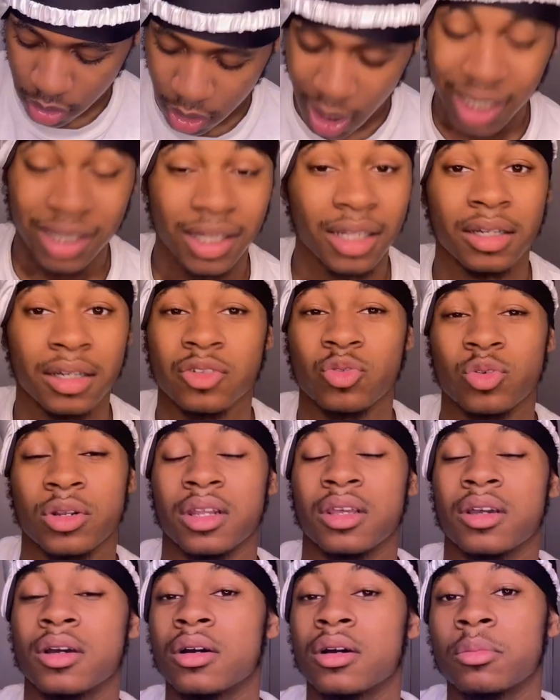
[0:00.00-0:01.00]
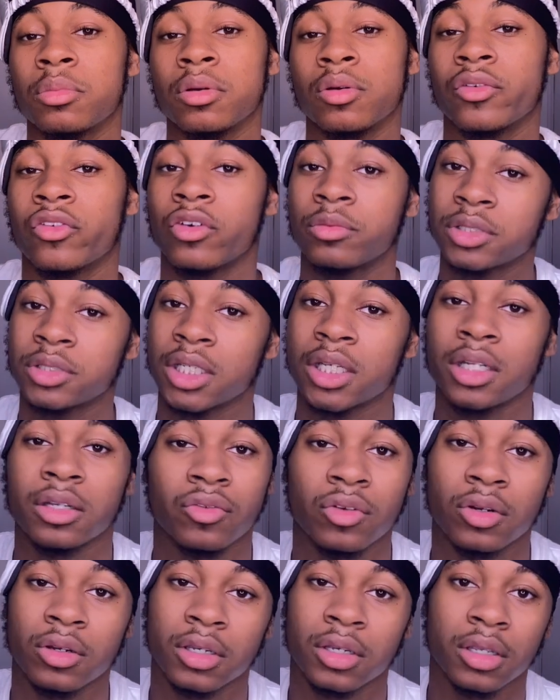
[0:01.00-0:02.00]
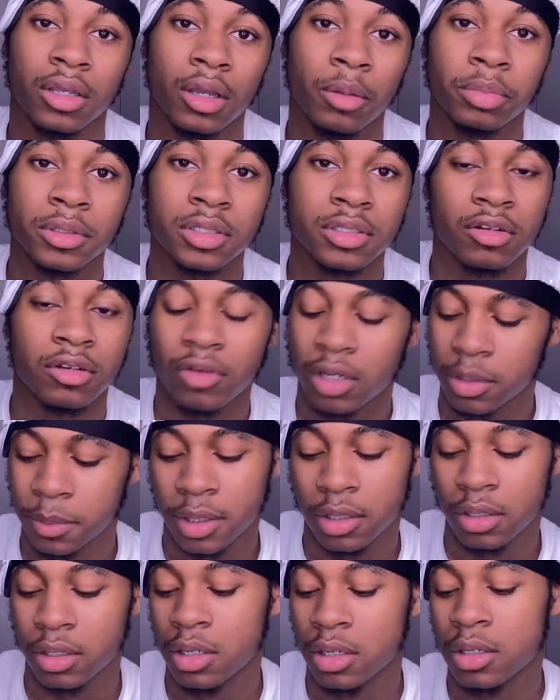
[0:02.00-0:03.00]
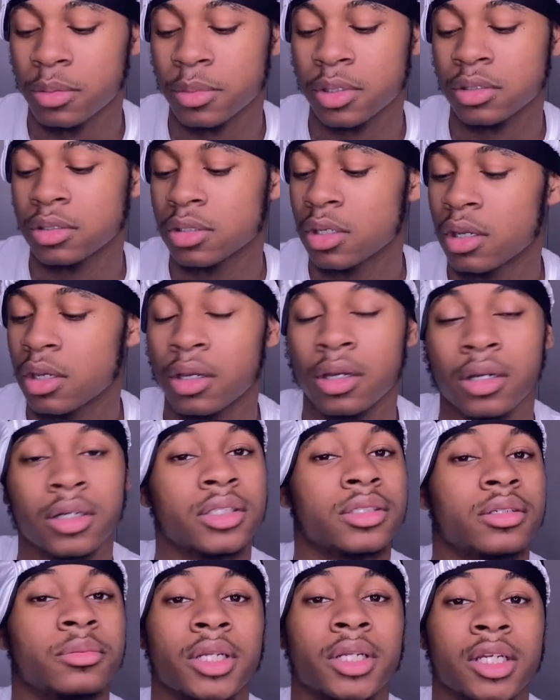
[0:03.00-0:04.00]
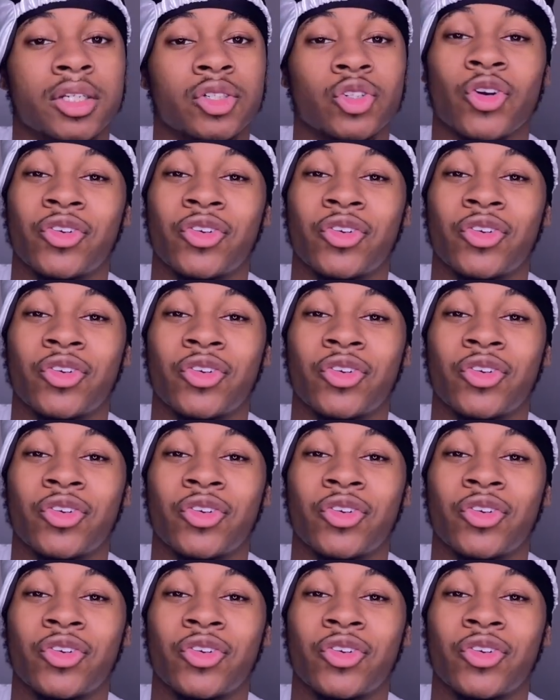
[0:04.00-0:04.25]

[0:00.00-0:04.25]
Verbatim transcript: I think that's what they call, bro. If I'm saying it wrong, can y'all please correct me in the comments? Because I'm not sure